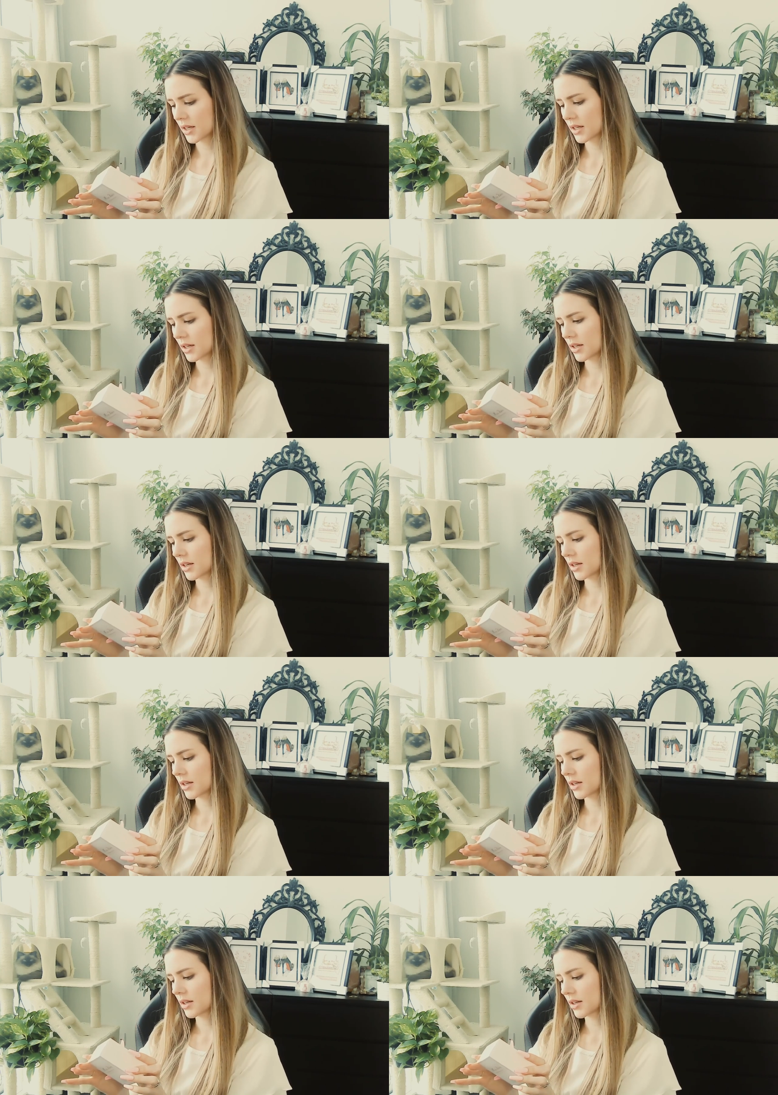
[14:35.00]

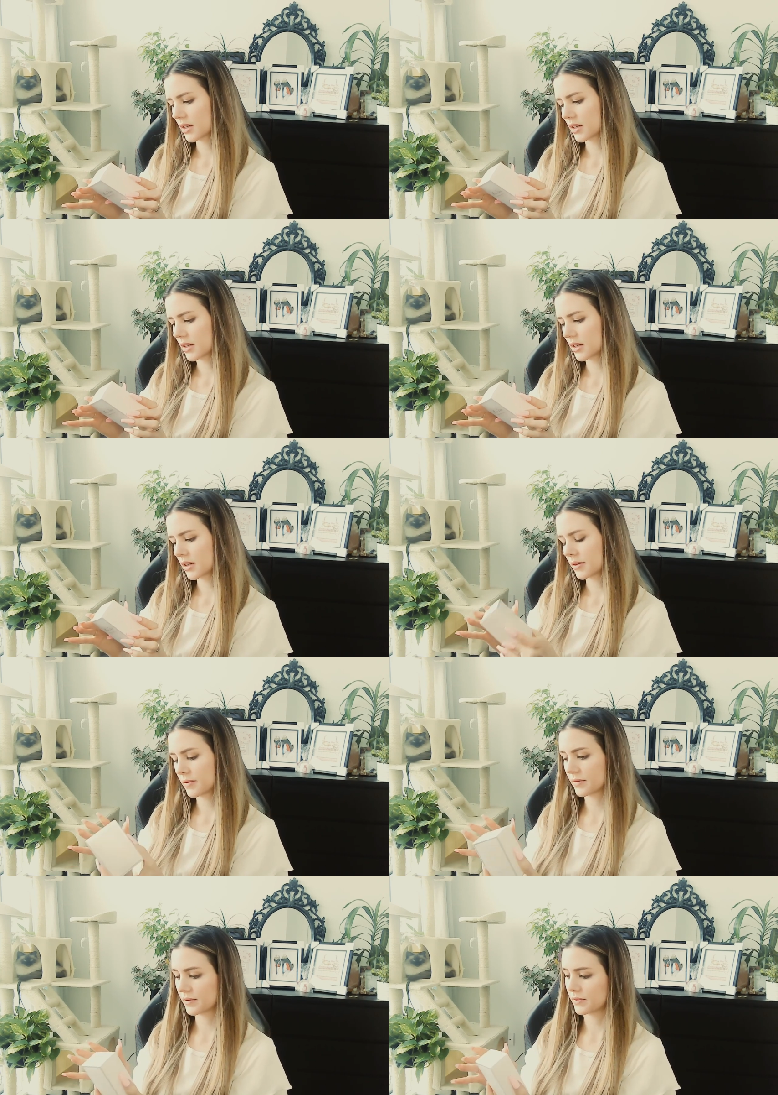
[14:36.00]

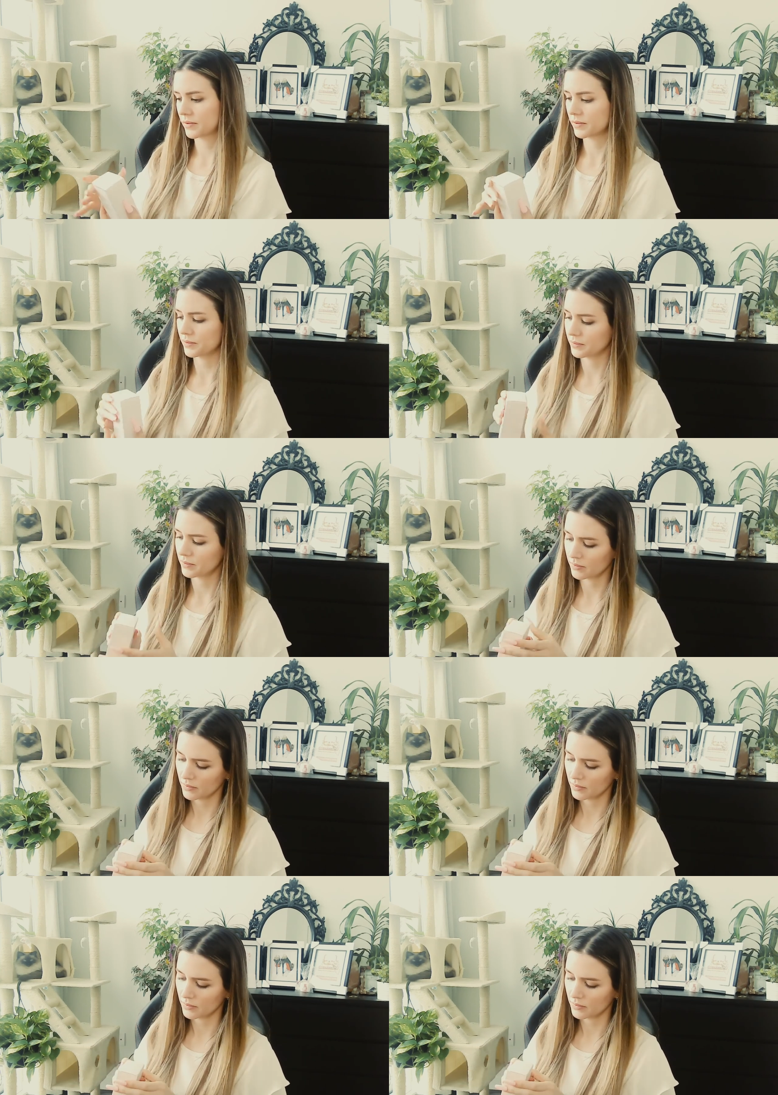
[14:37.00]
No one is speaking in this clip.